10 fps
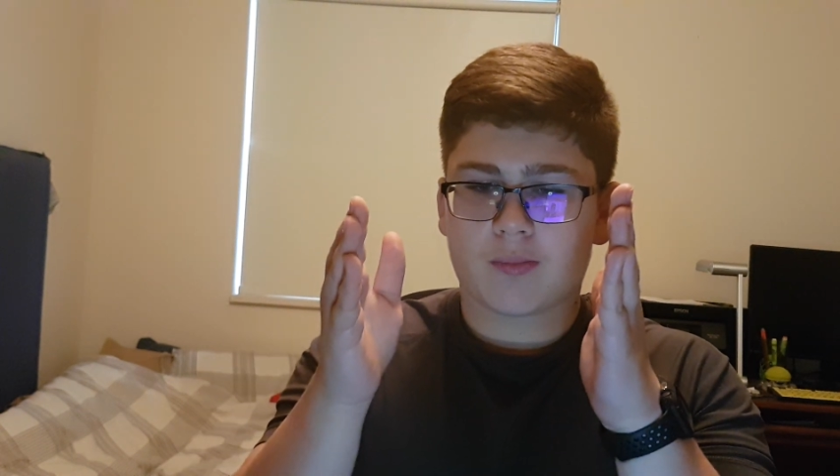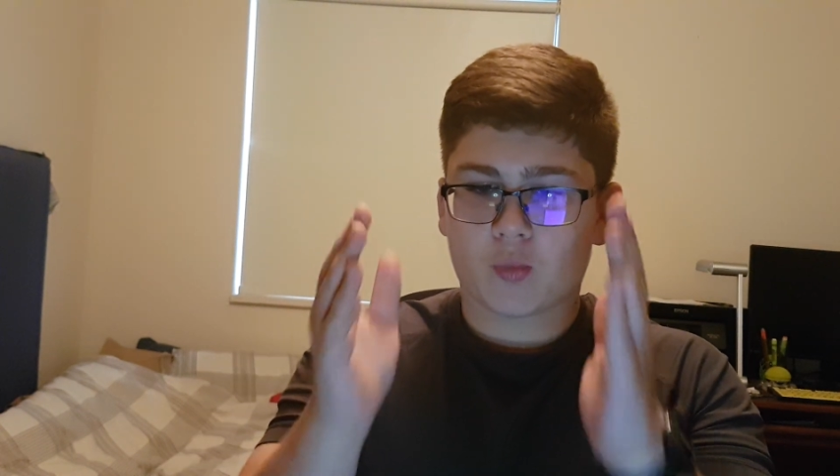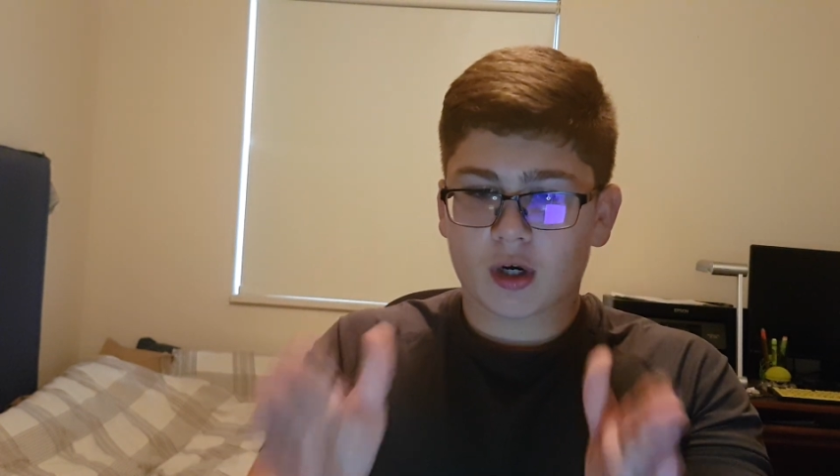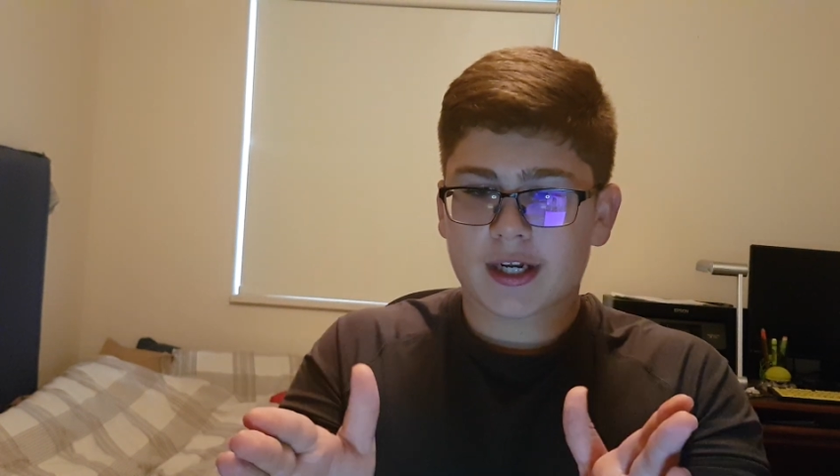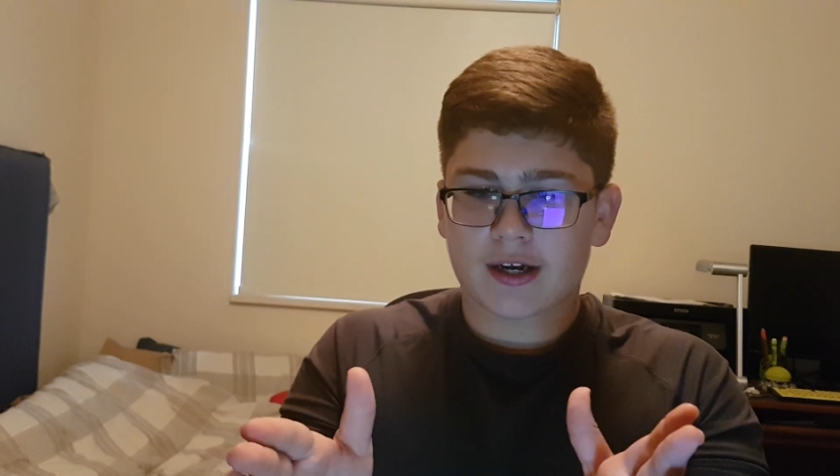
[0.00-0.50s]

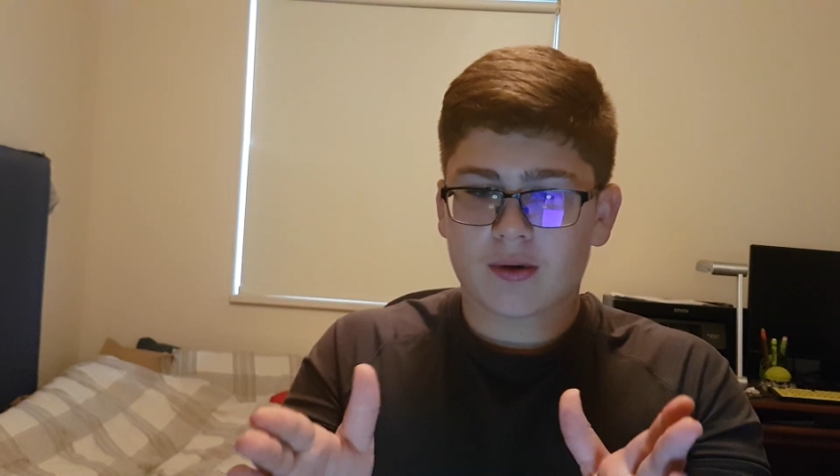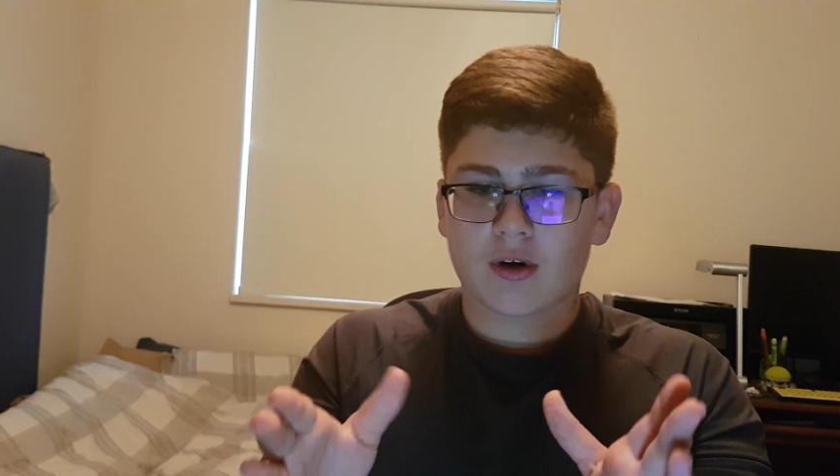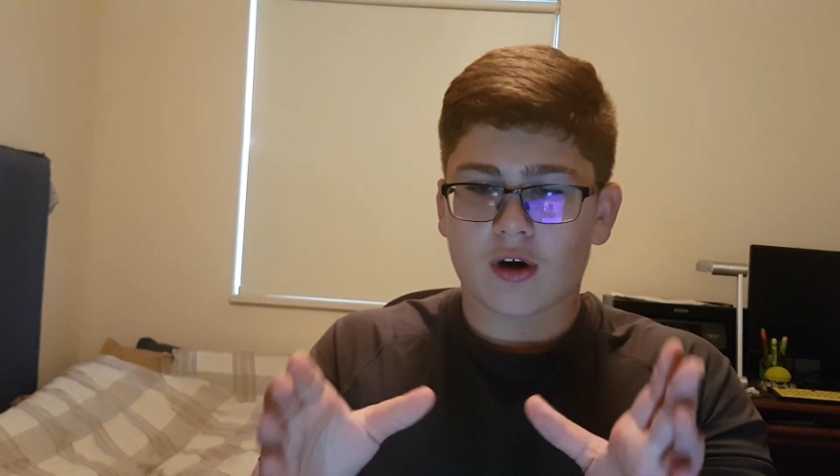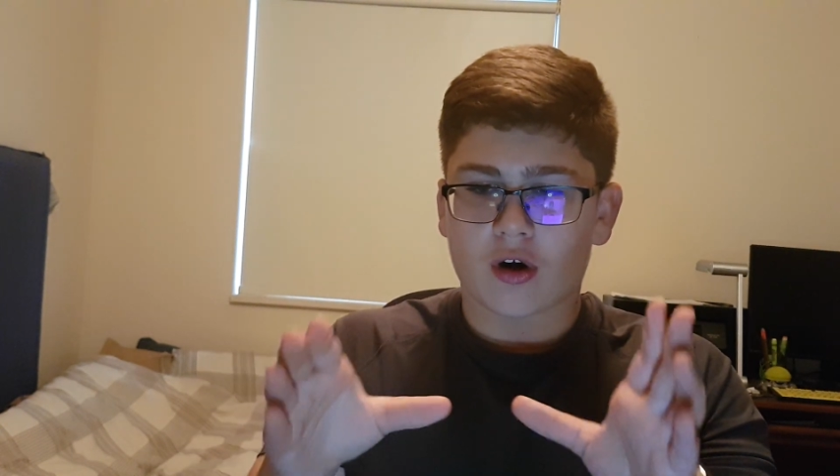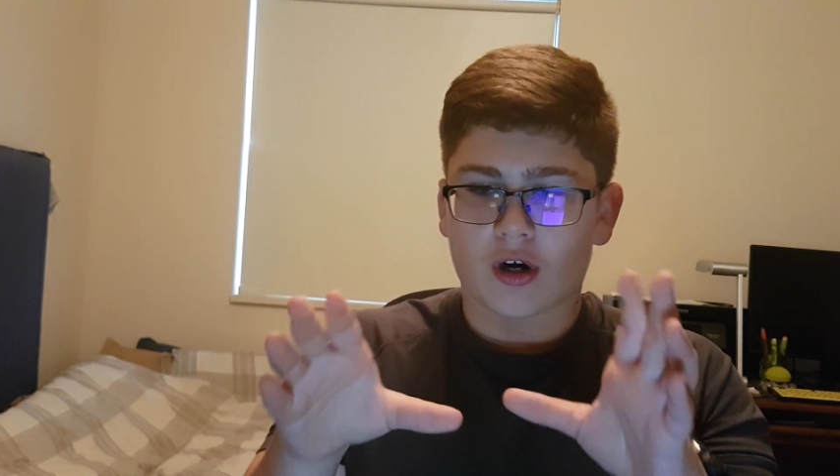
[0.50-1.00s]
workout
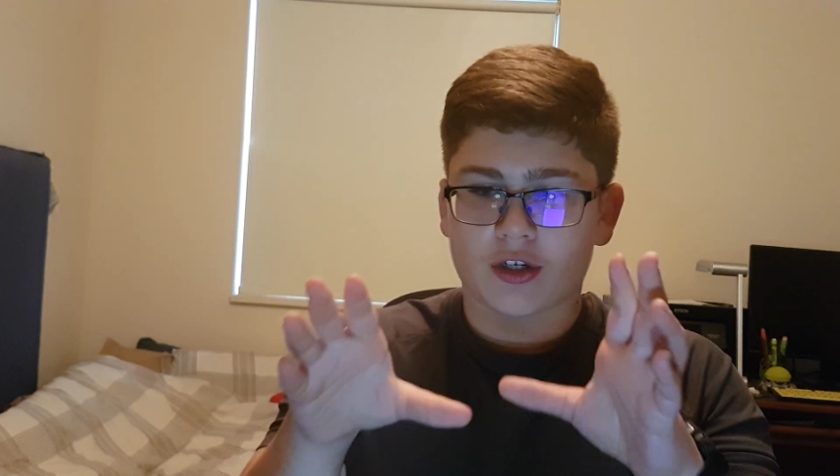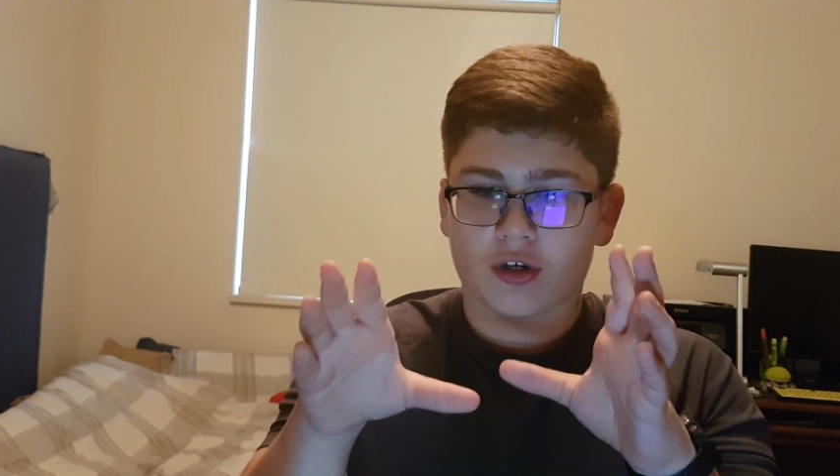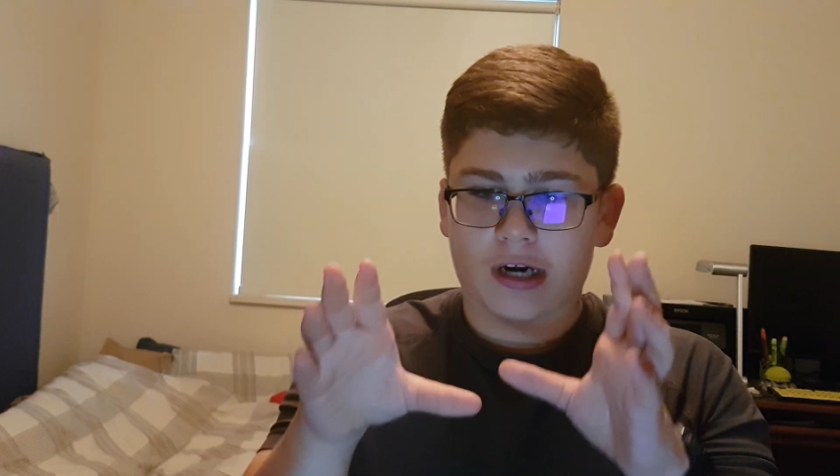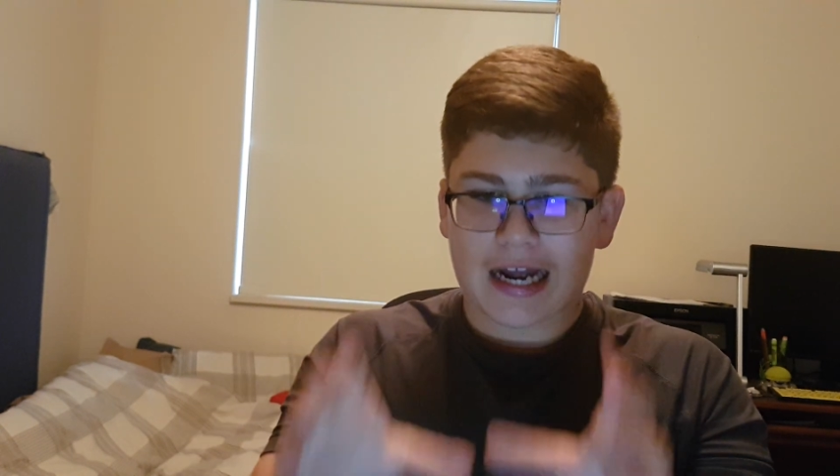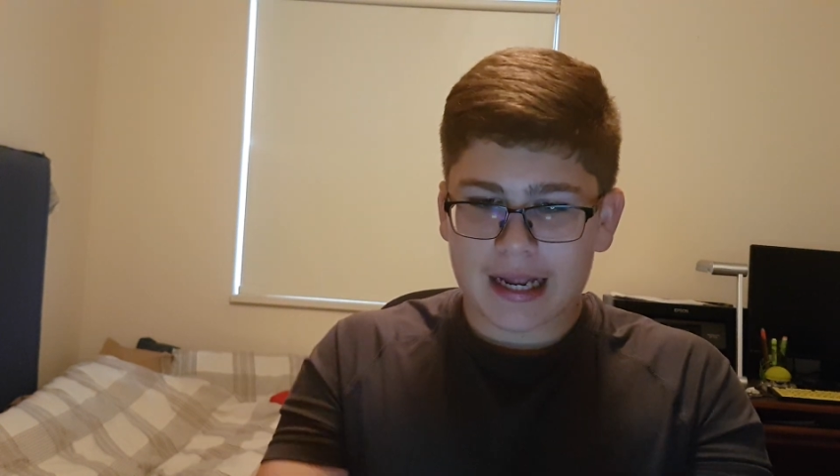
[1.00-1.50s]
on
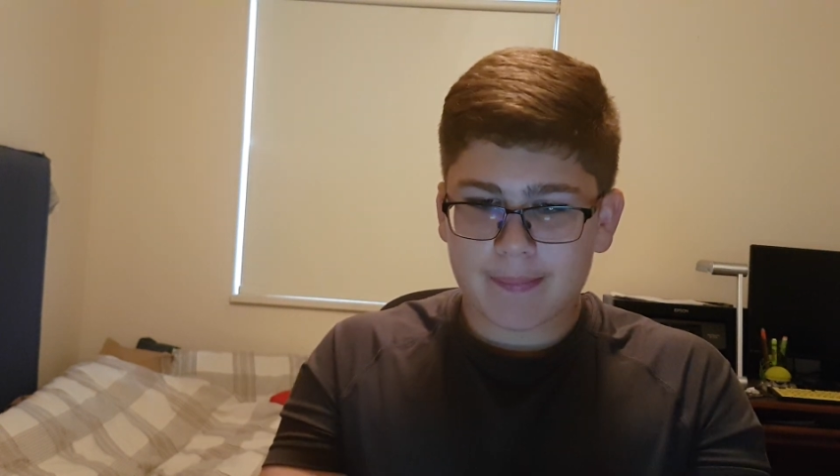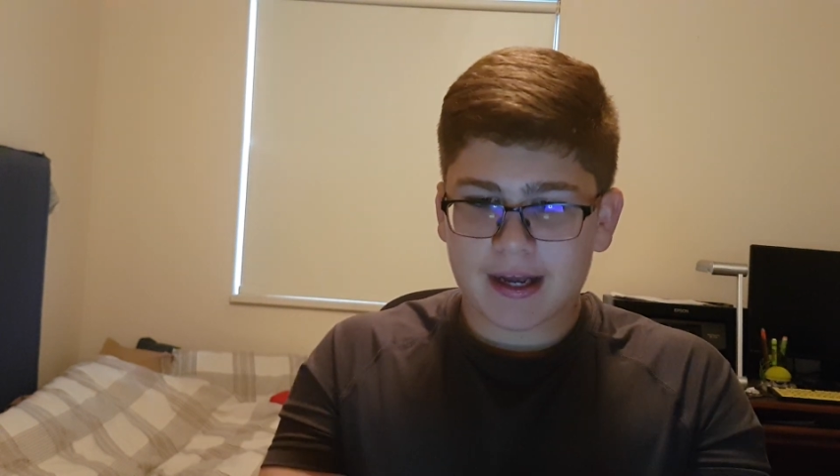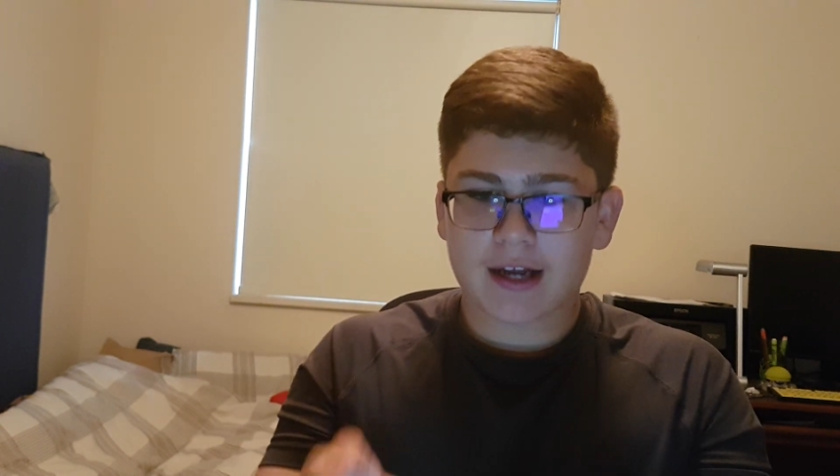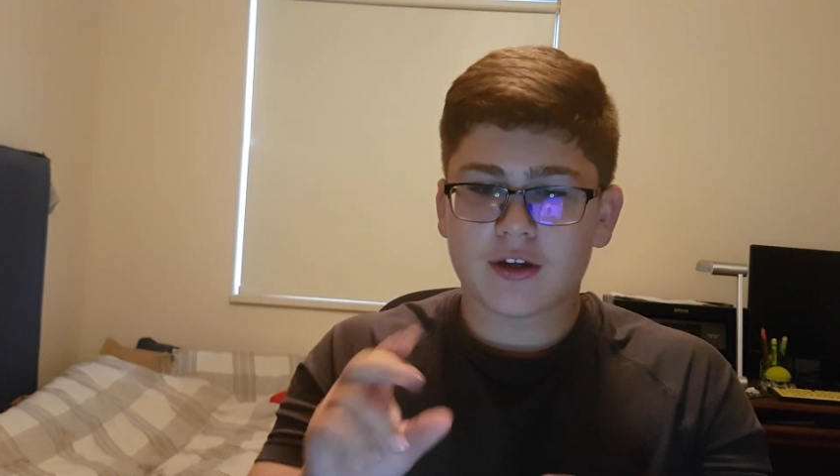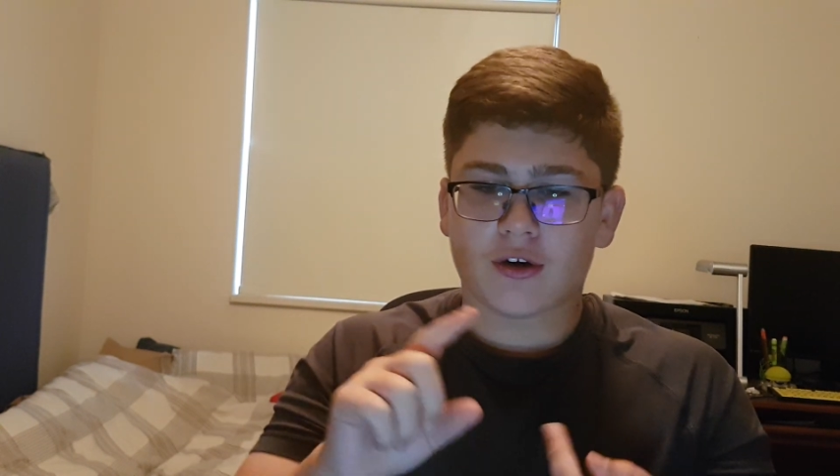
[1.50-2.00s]
your iPad,